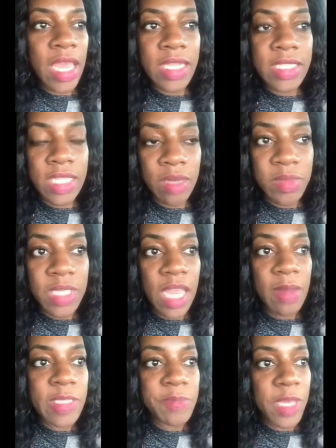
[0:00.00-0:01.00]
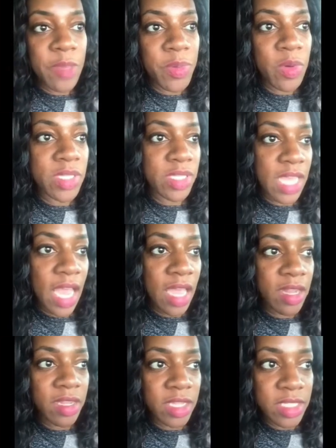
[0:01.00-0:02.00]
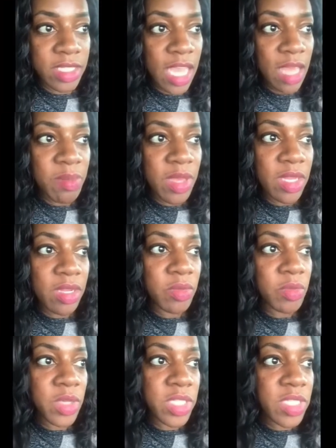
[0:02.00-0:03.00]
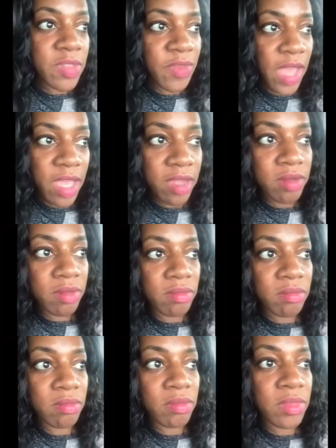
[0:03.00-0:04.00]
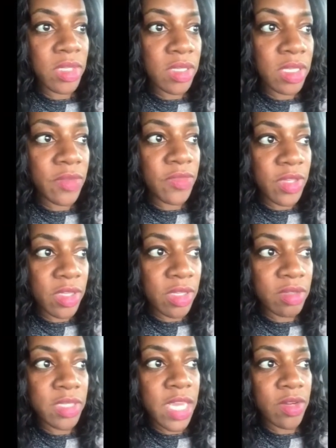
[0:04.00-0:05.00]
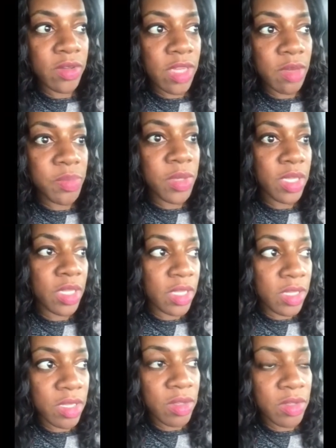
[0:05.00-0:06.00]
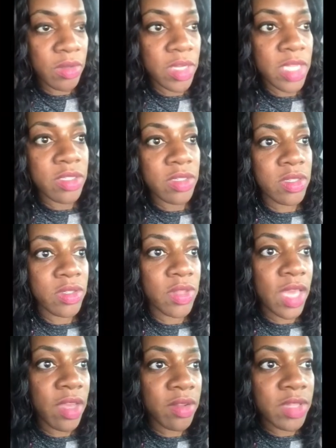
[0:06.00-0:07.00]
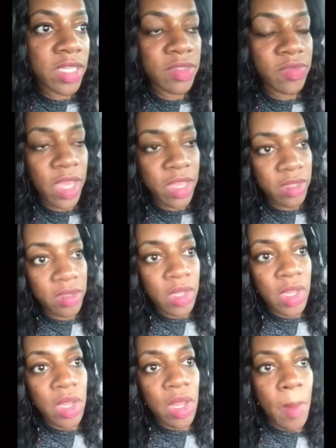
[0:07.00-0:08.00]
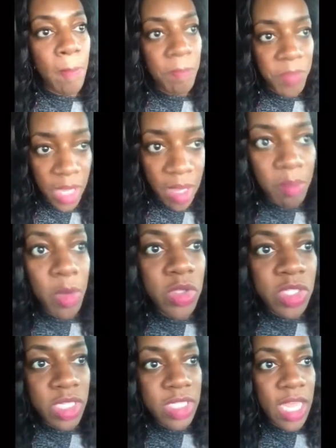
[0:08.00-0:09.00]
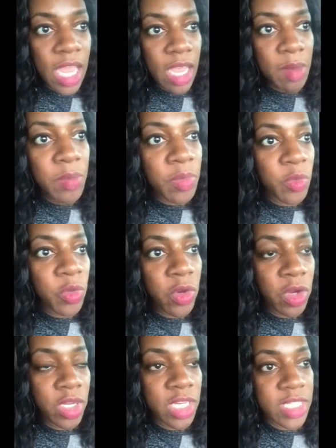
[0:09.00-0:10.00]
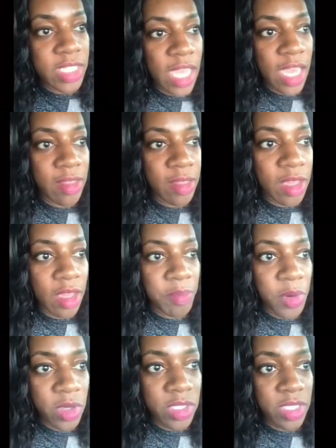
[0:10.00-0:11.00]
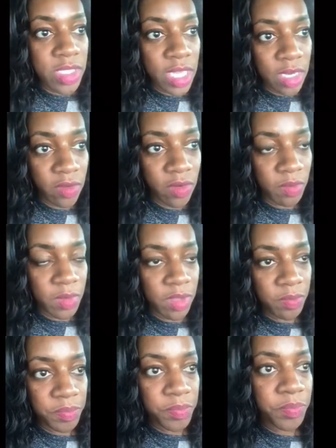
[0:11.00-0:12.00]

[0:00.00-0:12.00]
Sometimes people assign an assignment, which is fine. If the title company lets you do that, that's fine. But most of the time, you're going to assign the purchase-sale agreement.